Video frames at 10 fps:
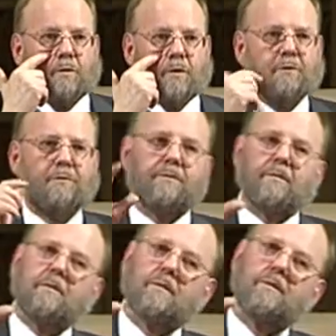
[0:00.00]
Well,
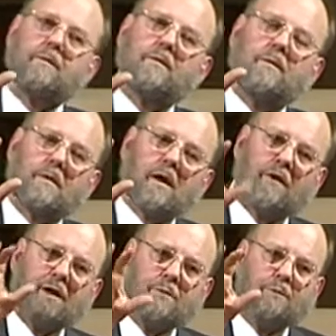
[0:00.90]
a
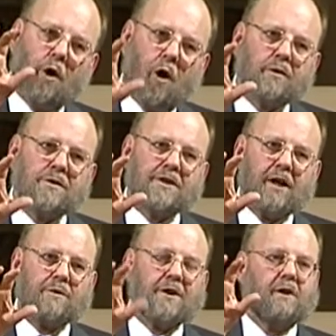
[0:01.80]
very important
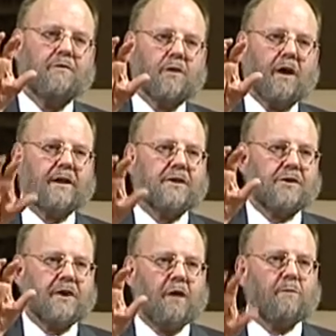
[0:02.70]
stem cell, if you like,
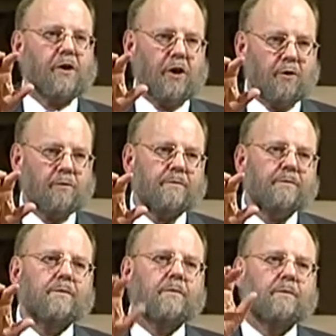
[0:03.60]
is the embryo,
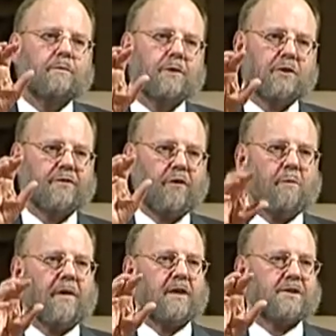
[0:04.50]
because
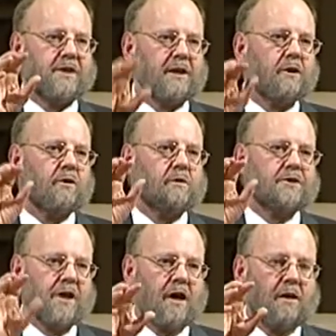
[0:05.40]
from that single
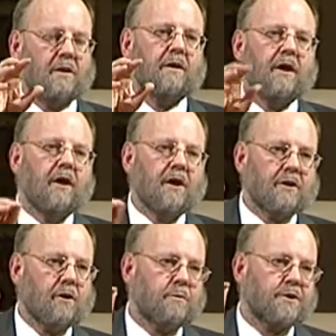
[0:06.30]
cell
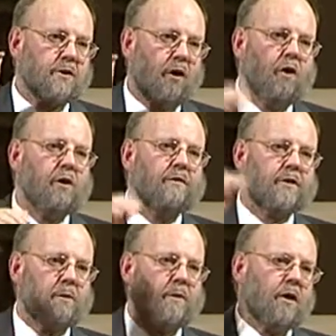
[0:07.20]
come
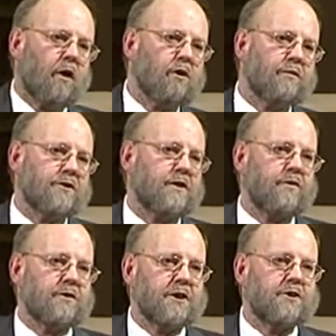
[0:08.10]
all of the
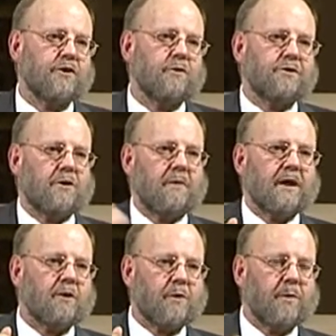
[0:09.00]
different tissues that
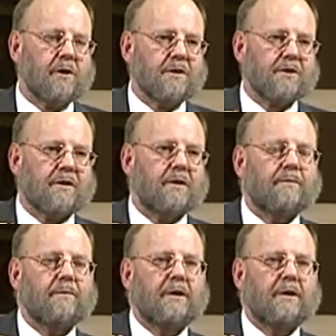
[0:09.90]
make up a person,